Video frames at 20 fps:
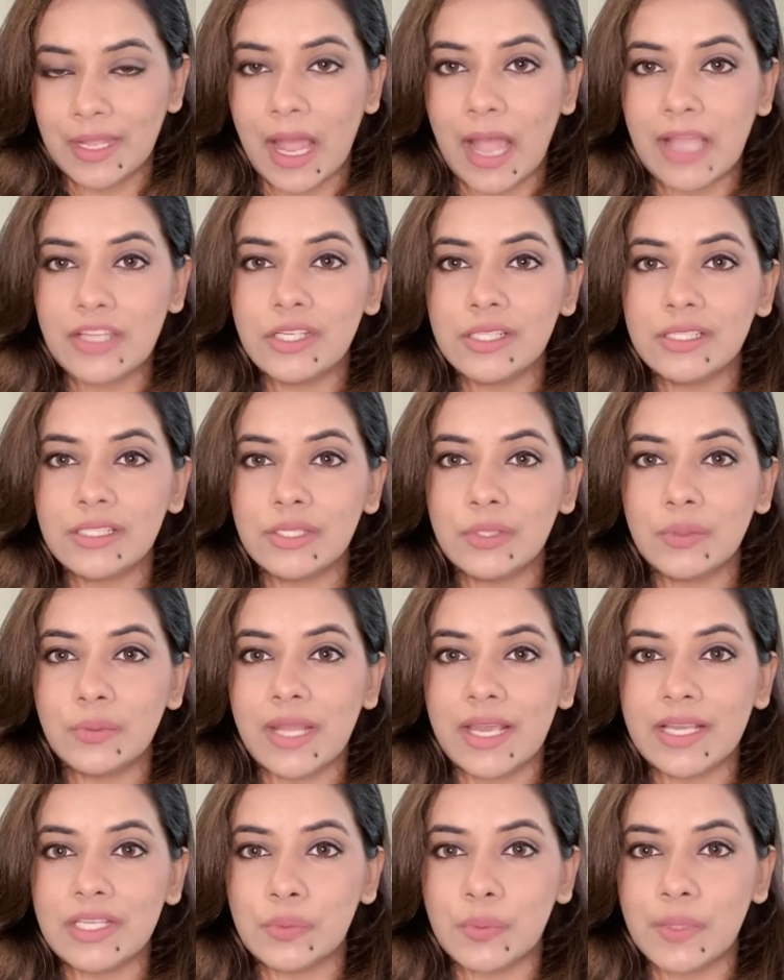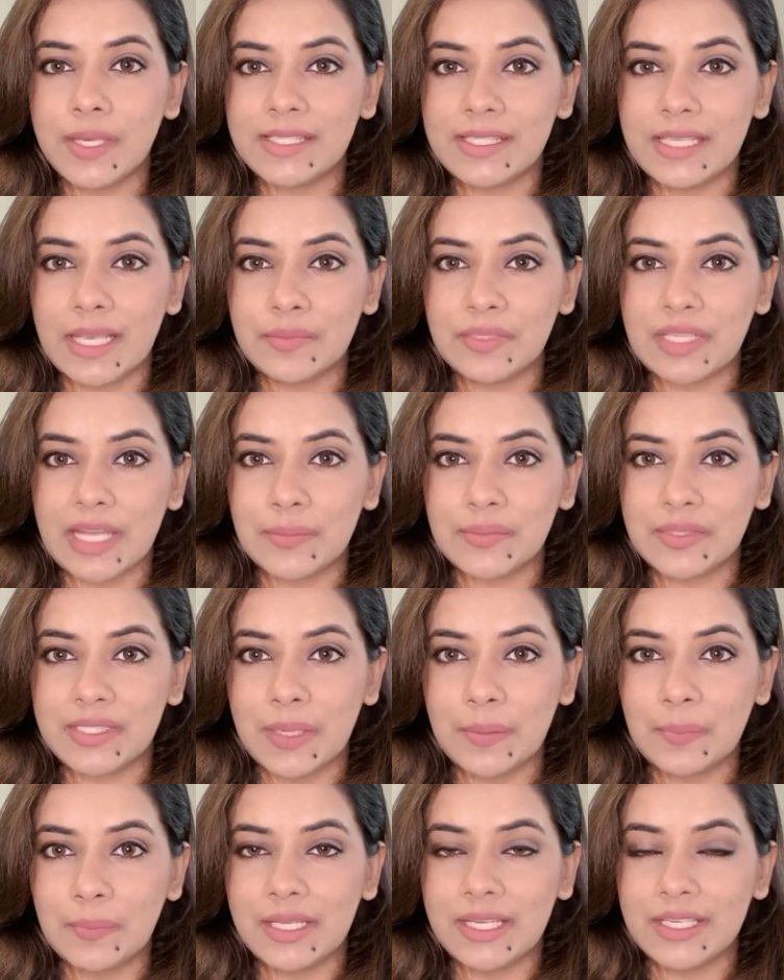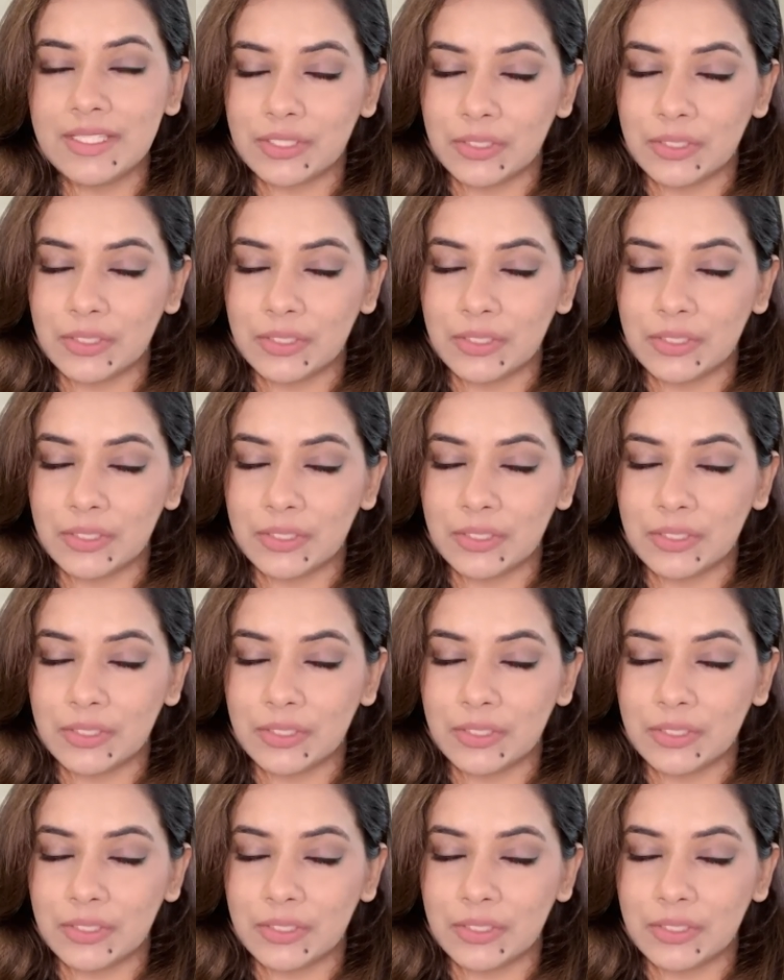I shall see you next week, same time, same place.